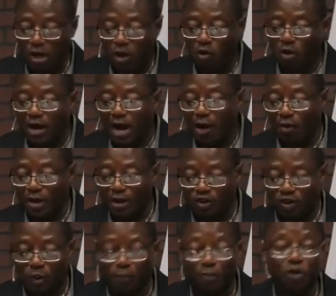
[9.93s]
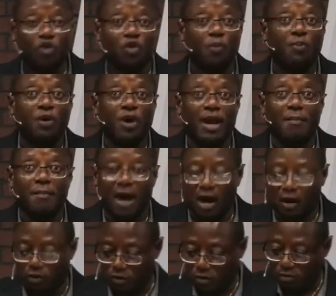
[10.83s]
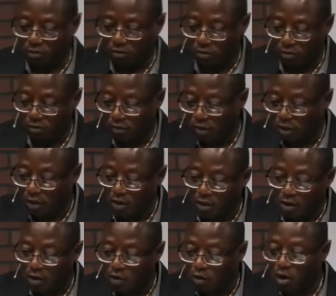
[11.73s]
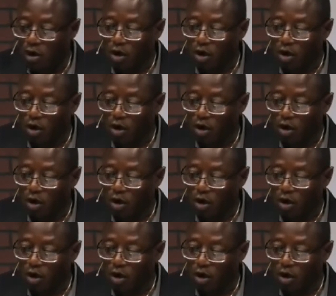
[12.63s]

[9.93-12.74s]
What are we supposed to pray about? We're